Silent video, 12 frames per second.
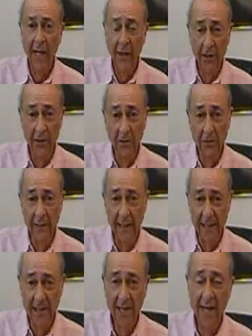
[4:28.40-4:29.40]
you do
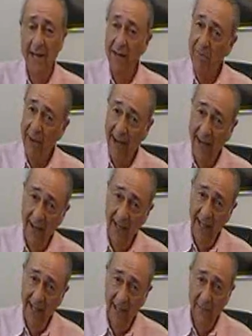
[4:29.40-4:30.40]
this by
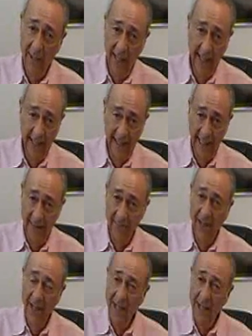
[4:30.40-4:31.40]
incubating
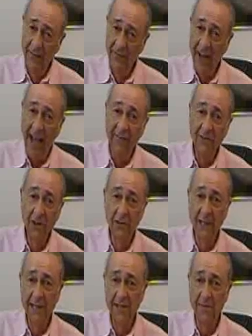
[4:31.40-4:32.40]
them 5
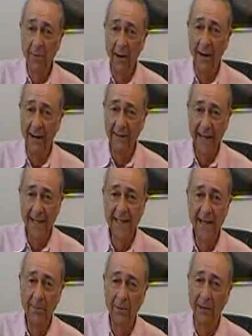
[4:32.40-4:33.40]
degrees apart. That
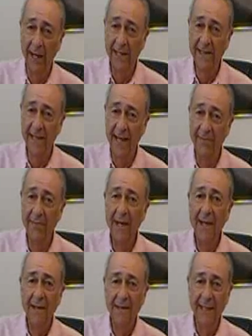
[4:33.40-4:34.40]
separates them.
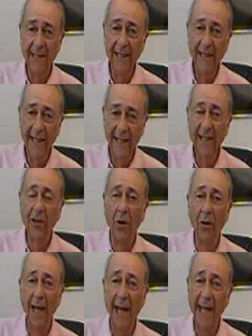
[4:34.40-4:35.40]
The E.
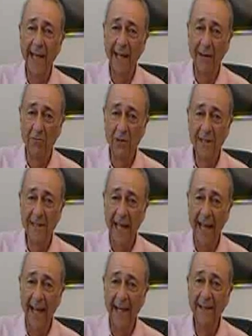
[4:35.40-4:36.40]
coli can
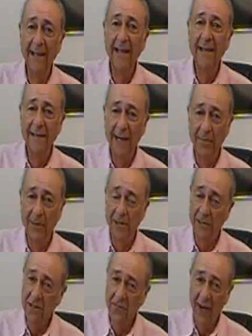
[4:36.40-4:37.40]
withstand
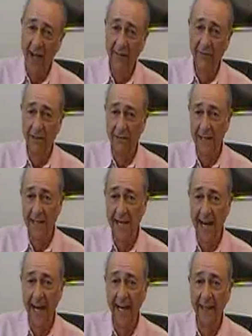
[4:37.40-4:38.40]
temperatures 5 degrees
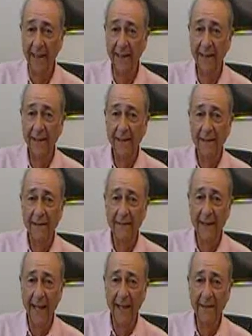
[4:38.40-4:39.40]
higher
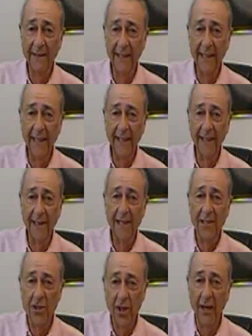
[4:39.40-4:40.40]
than the
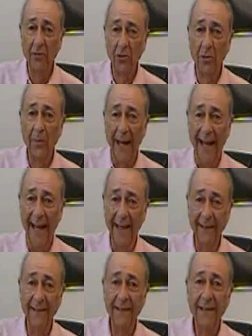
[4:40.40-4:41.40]
general
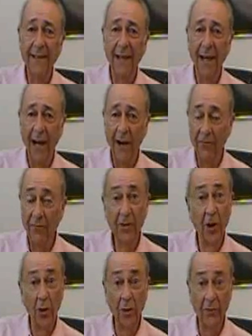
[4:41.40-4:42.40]
band of
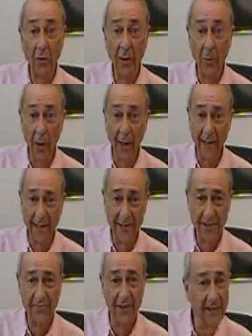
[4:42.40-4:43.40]
coliform
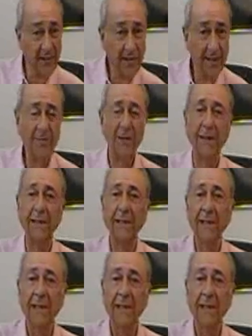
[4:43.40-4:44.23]
organisms. Very similar